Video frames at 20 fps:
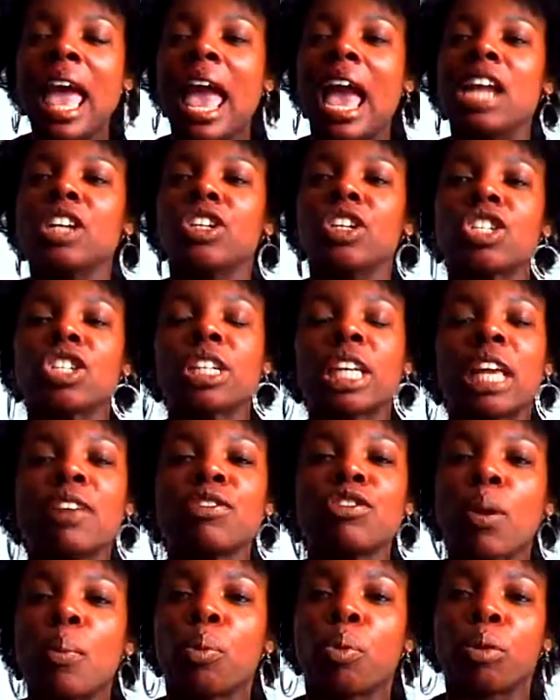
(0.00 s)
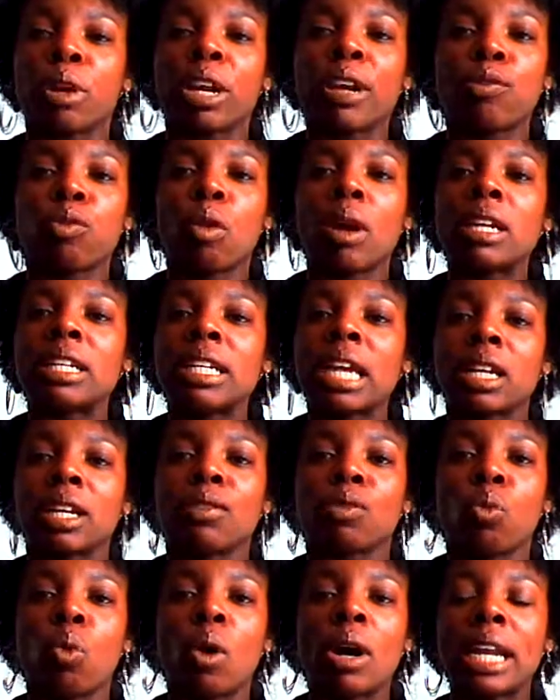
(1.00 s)
And just to give you a brief rundown
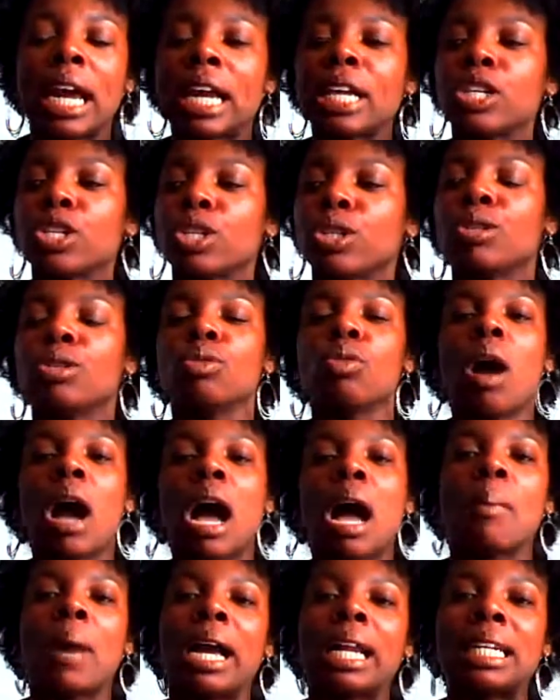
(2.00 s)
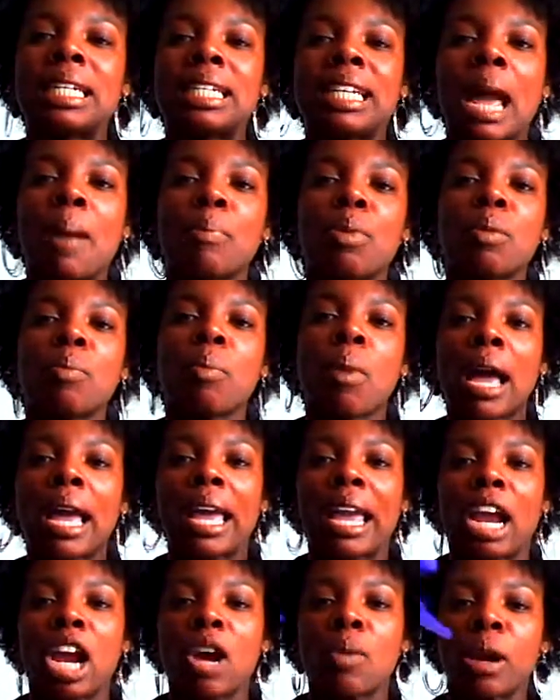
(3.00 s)
of what I do, I dampen my
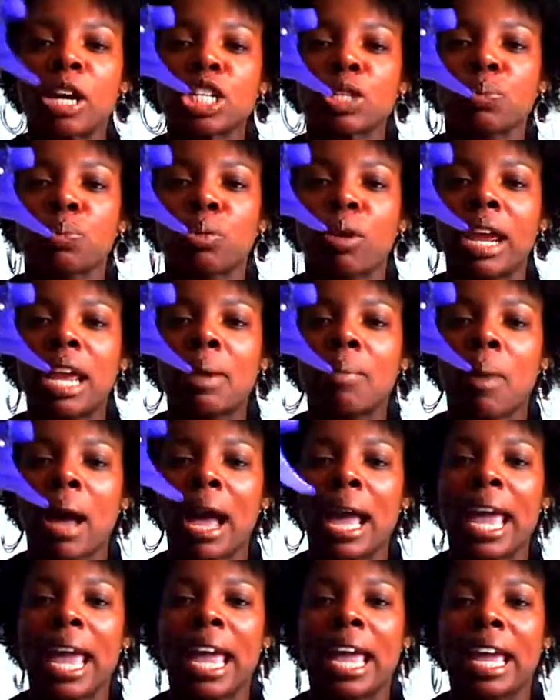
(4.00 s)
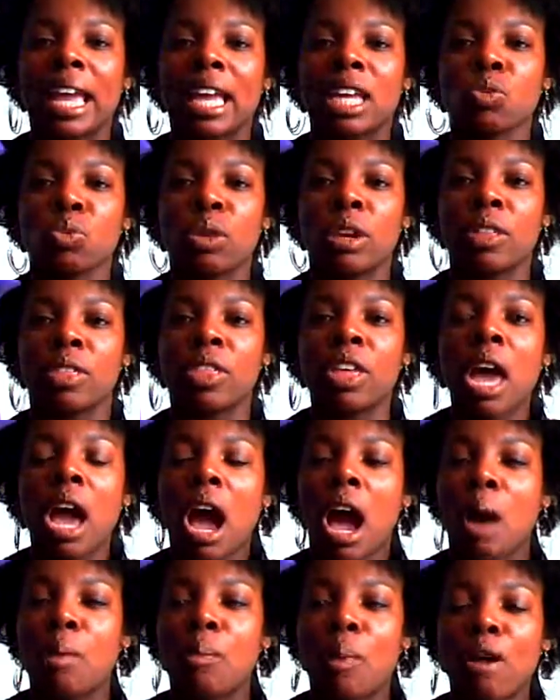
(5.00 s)
hair by spraying my hand with
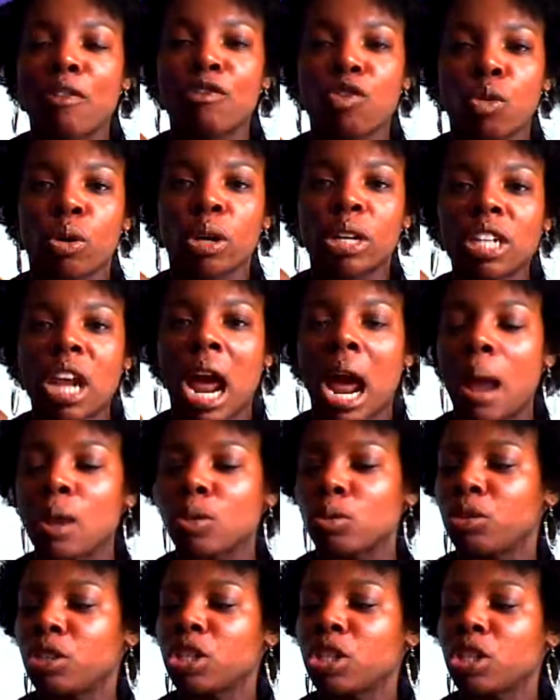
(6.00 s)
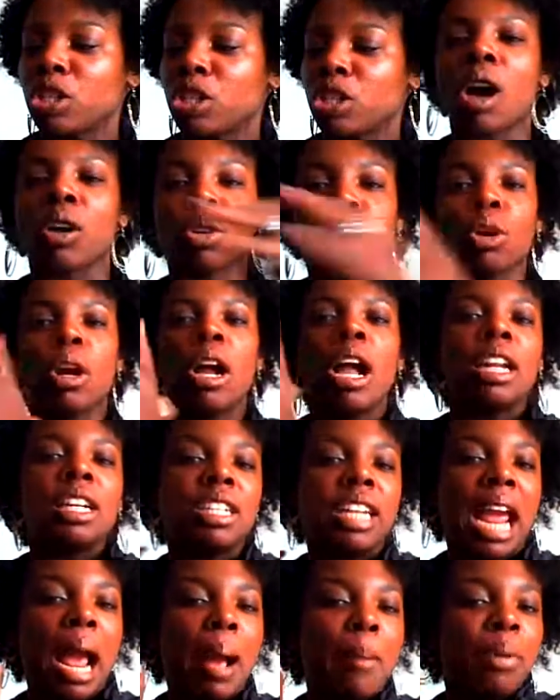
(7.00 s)
about 4 times with this bottle,
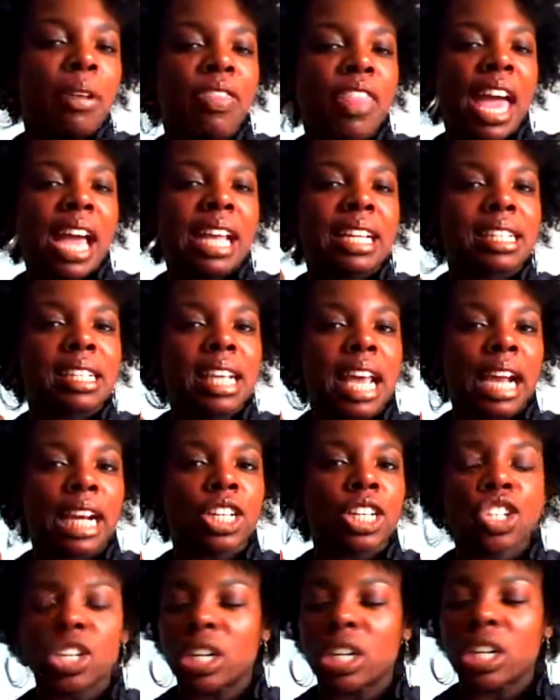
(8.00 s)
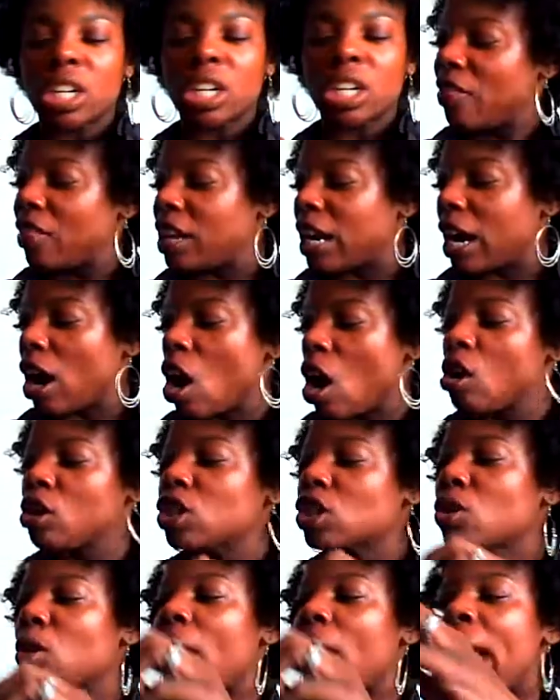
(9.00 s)
dampen that section. Then I
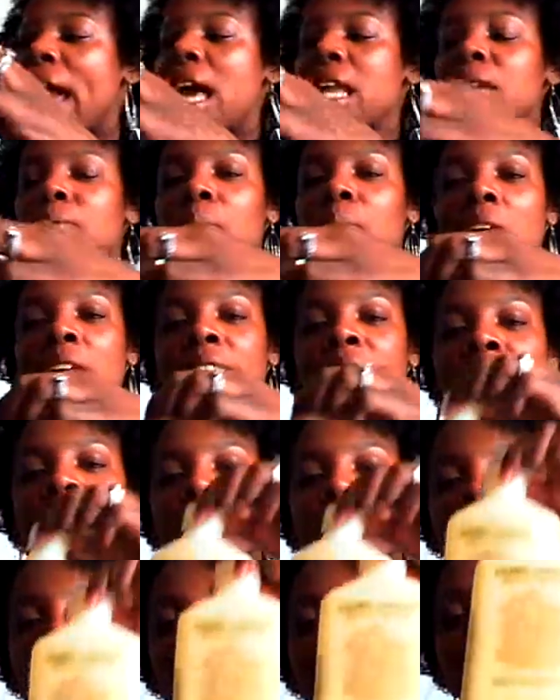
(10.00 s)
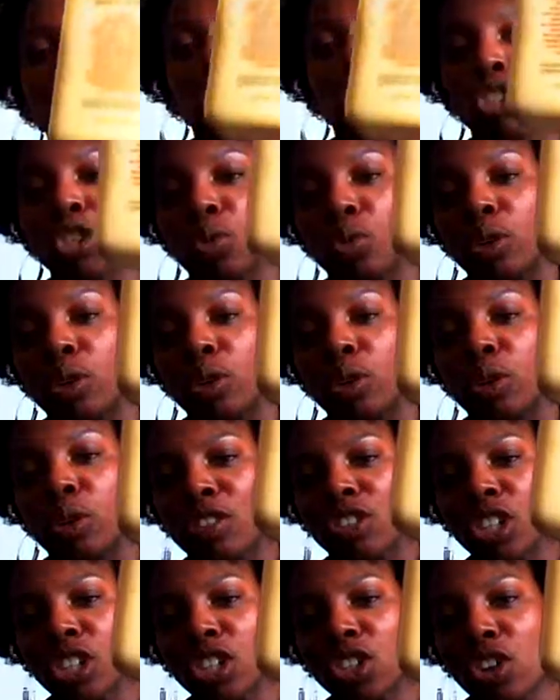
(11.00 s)
also add my leave-in conditioner, which
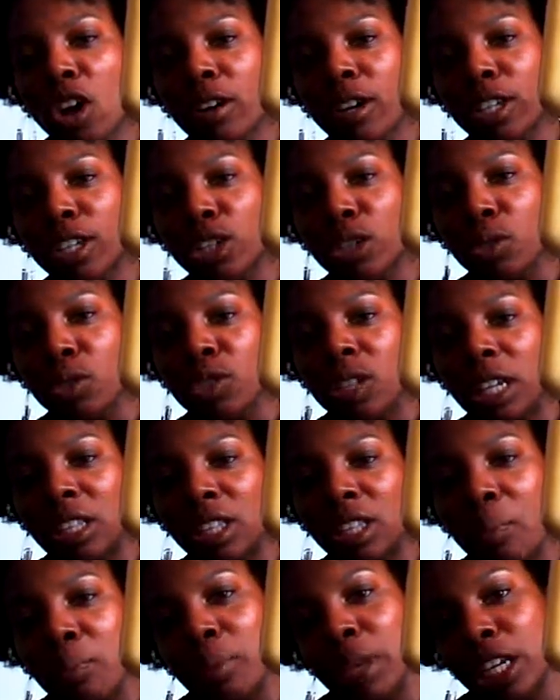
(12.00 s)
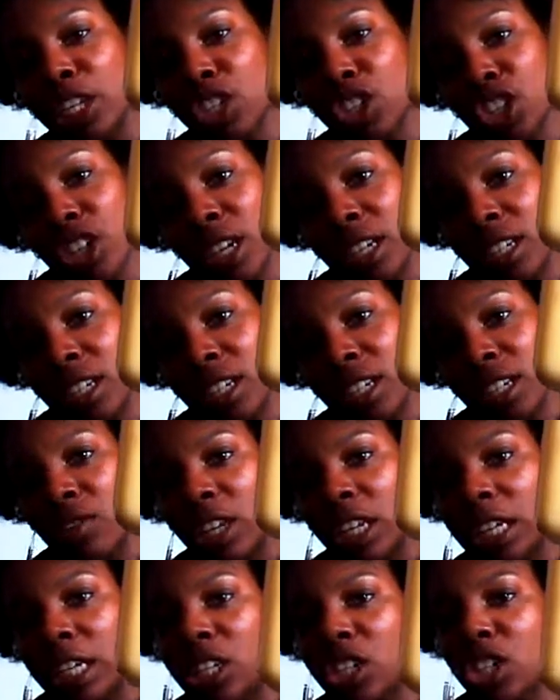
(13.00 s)
I just started using the Mixed Chicks
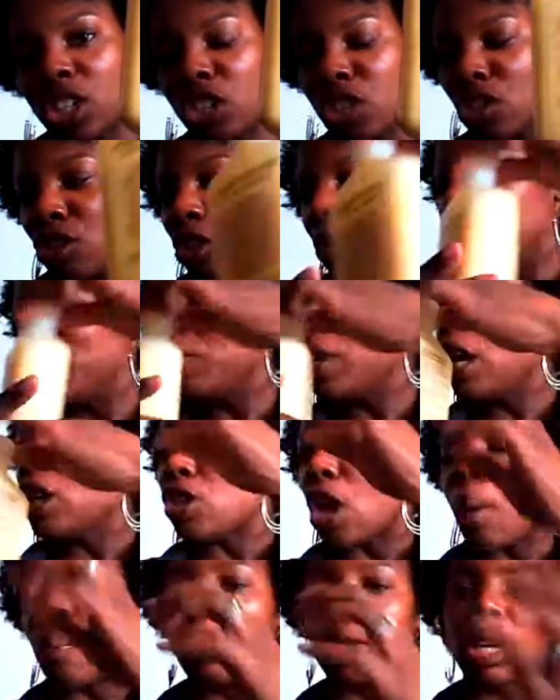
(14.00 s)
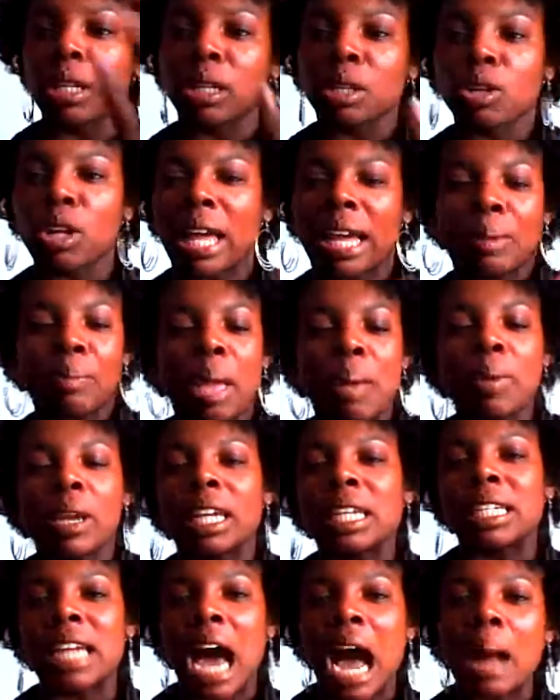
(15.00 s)
leave-in conditioner. So I put a little, like maybe
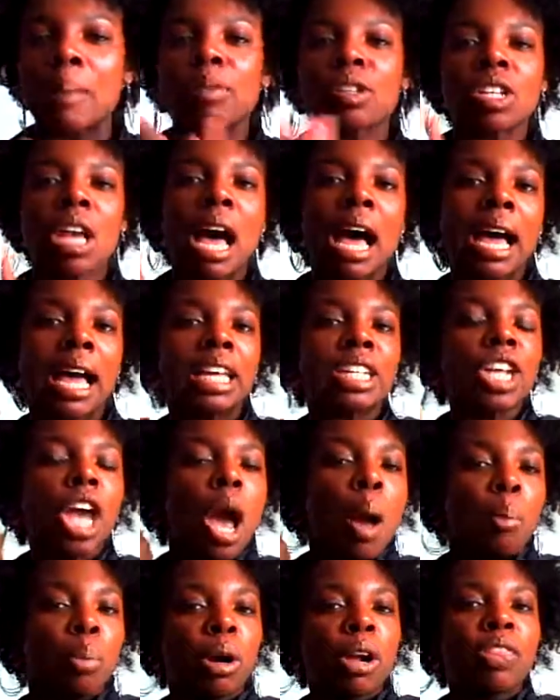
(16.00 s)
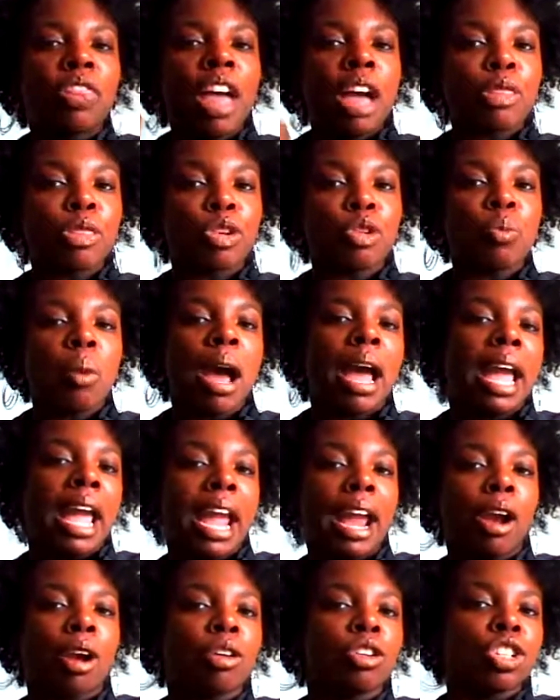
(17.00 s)
a dime size, put that through my
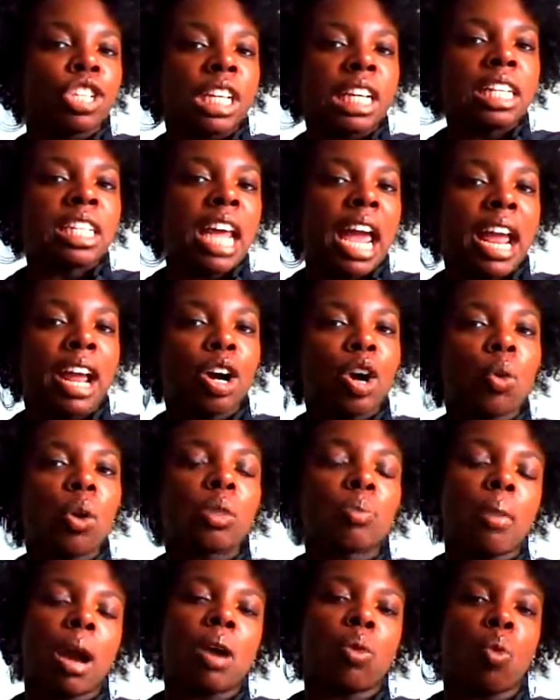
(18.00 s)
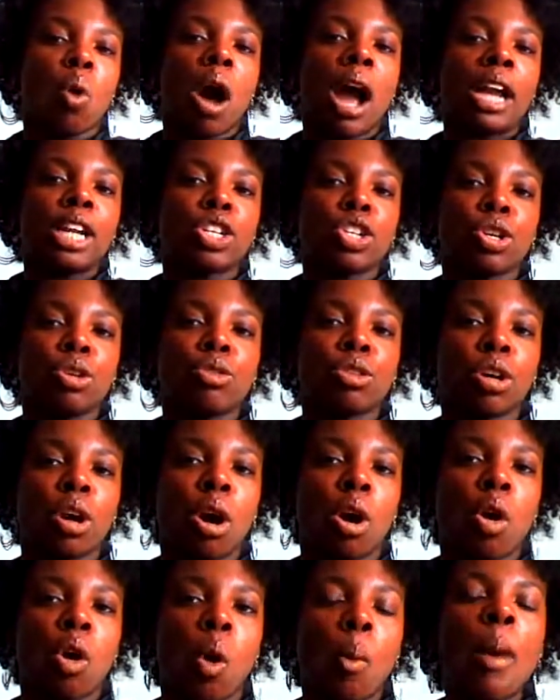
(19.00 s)
hair, detangle with my wide tooth
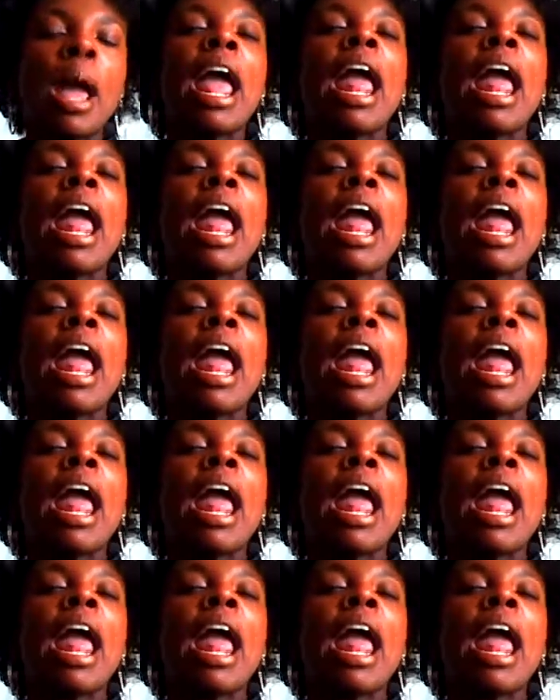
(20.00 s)
comb,